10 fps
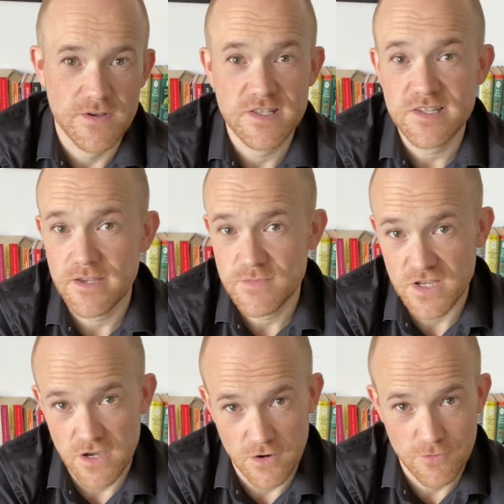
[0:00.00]
It's time to
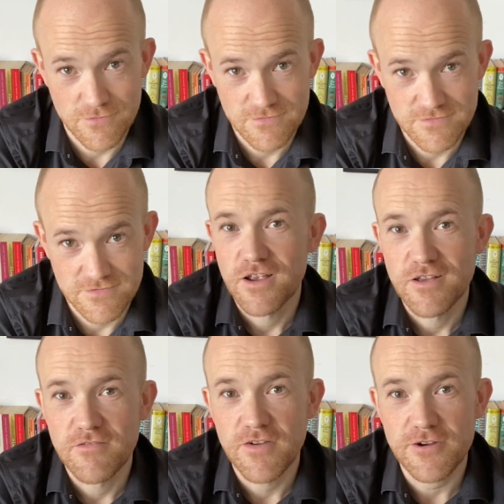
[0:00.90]
go.
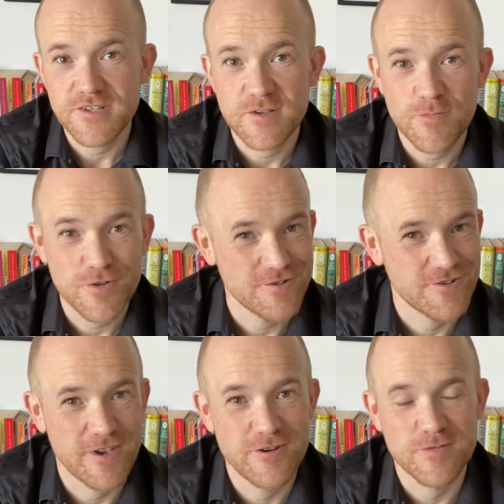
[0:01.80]
Very simple, so
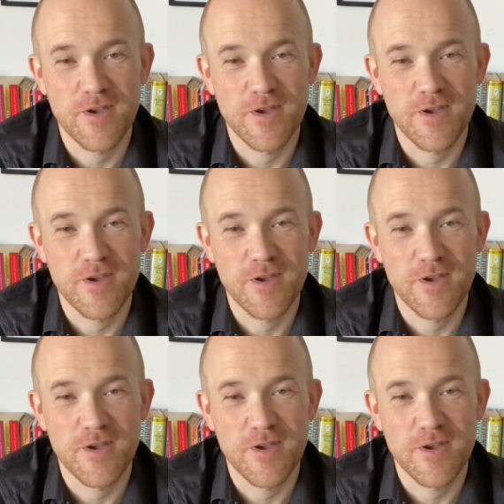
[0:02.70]
here's my